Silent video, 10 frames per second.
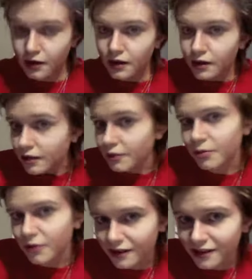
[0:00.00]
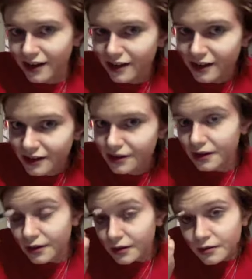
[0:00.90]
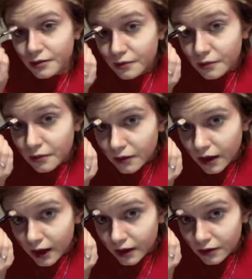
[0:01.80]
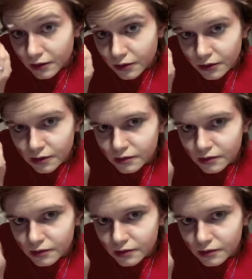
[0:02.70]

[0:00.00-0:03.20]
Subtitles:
some people like to highlight their actual